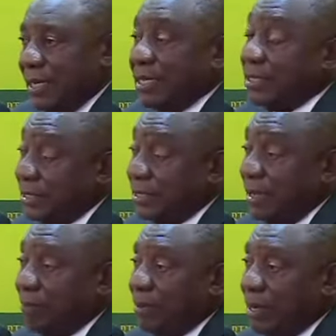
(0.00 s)
in
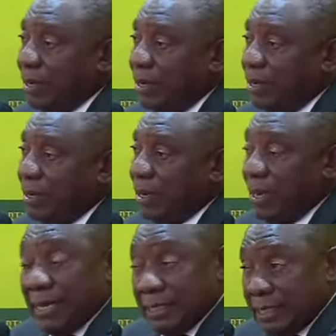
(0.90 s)
December,
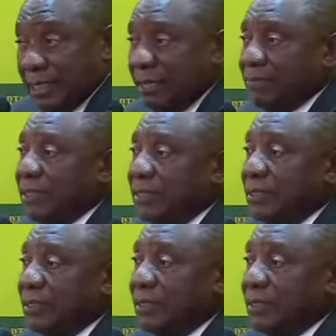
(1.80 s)
are determined.